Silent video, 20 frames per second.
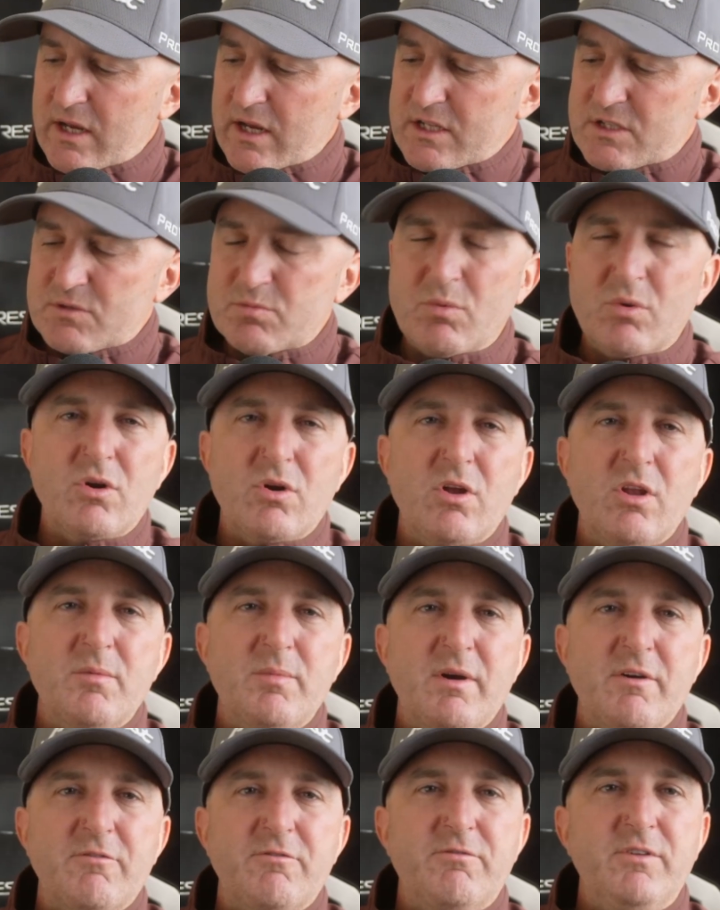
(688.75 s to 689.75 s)
It's more all
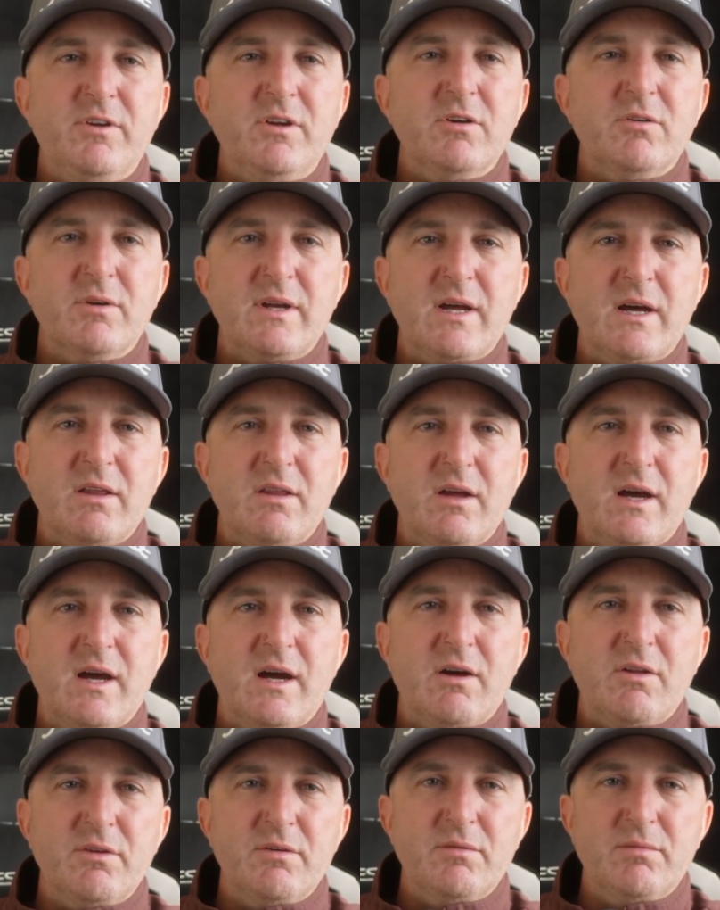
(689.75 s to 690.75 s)
about feel and
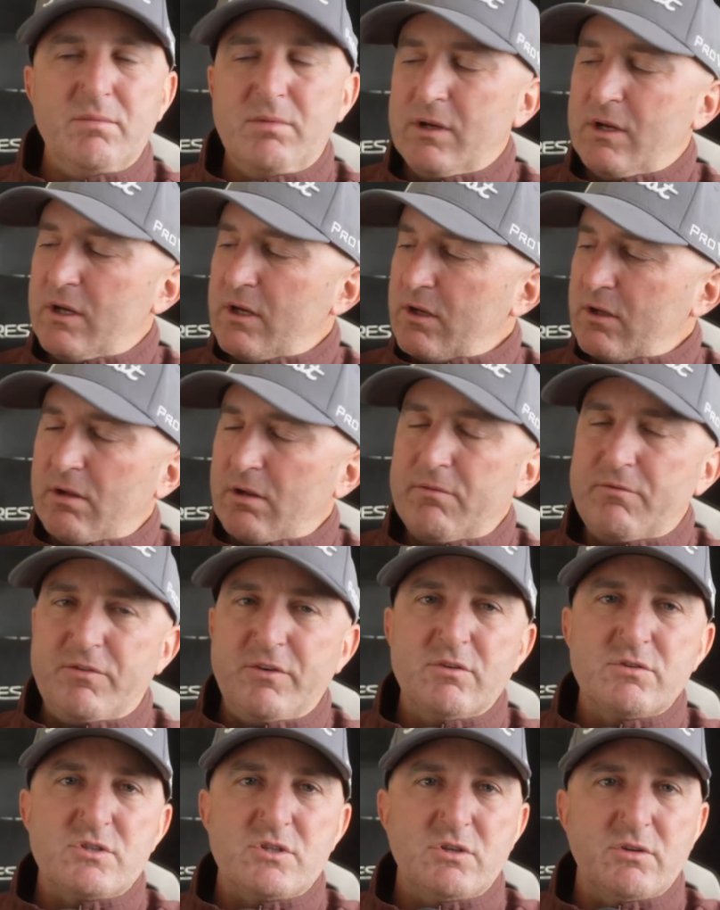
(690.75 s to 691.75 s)
how the club
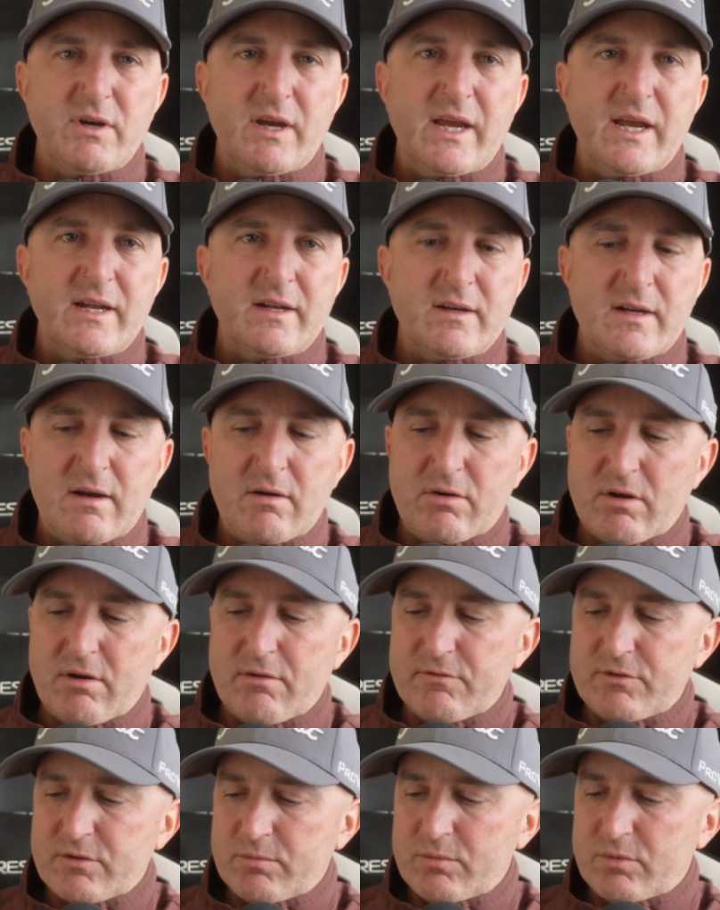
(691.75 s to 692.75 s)
feels in your hand and how
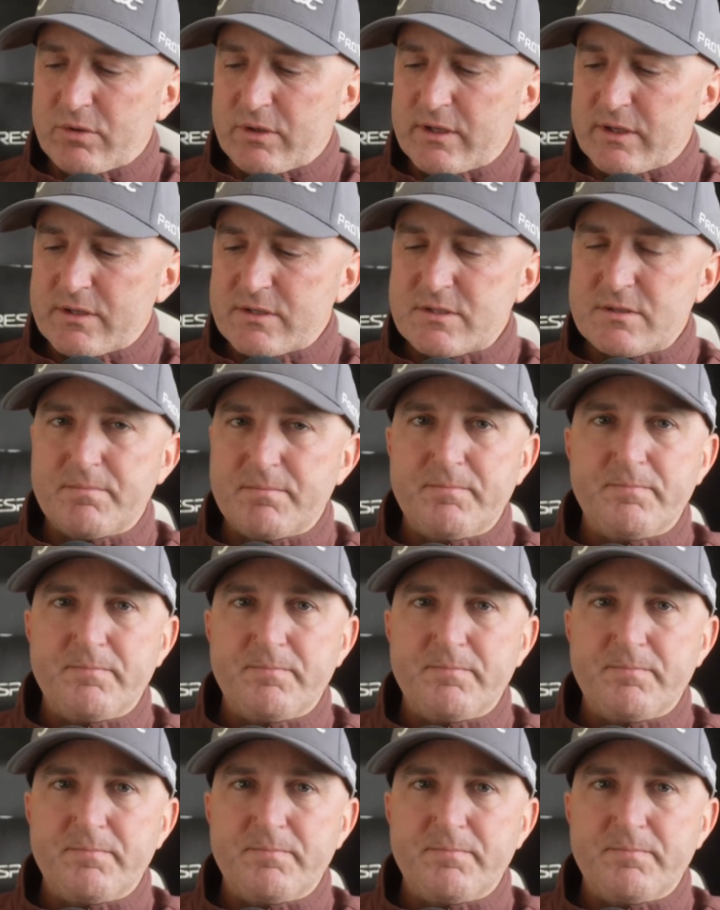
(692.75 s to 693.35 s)
comfortable it is.